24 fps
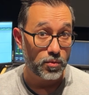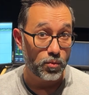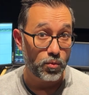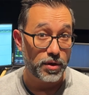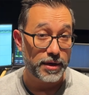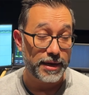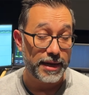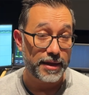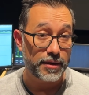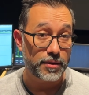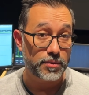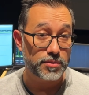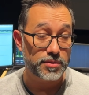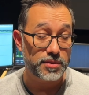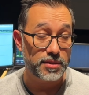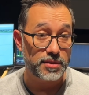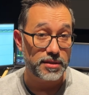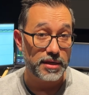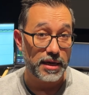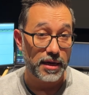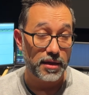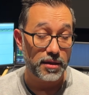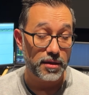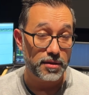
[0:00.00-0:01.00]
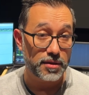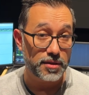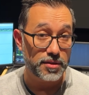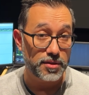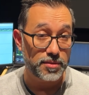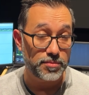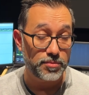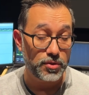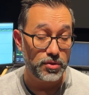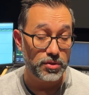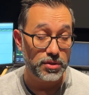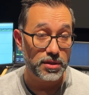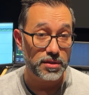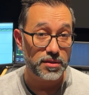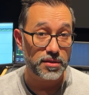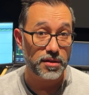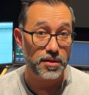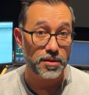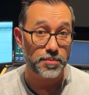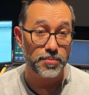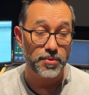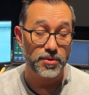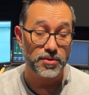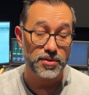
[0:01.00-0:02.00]
One handles the dialogue and the music, the
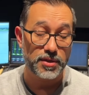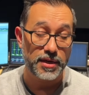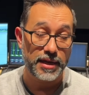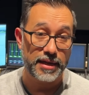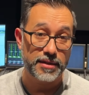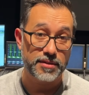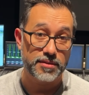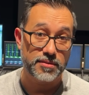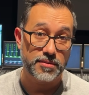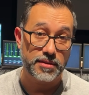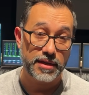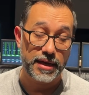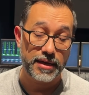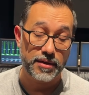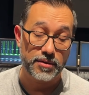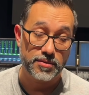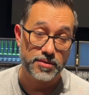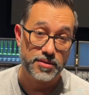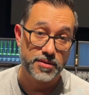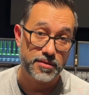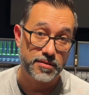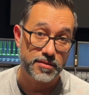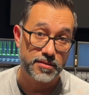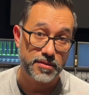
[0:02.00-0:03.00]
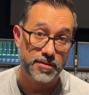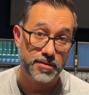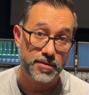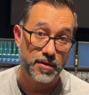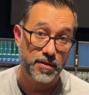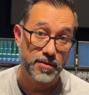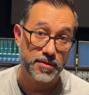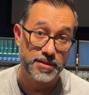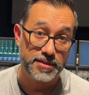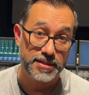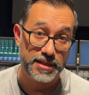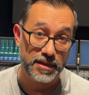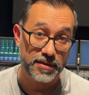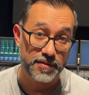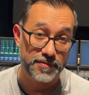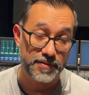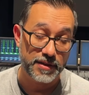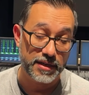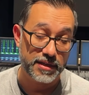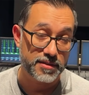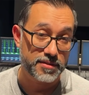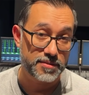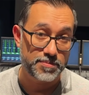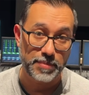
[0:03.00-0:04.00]
other person handles all the sound
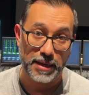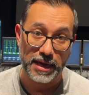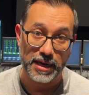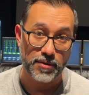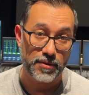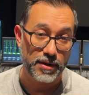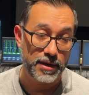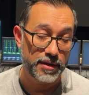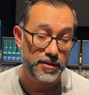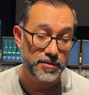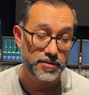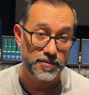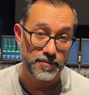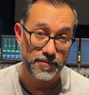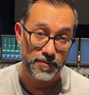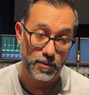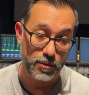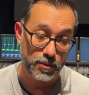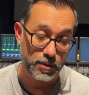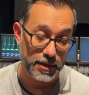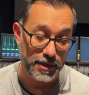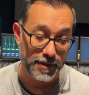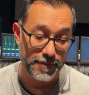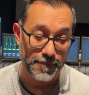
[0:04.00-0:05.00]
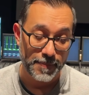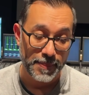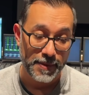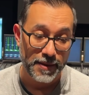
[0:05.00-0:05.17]
effects, backgrounds, Foley.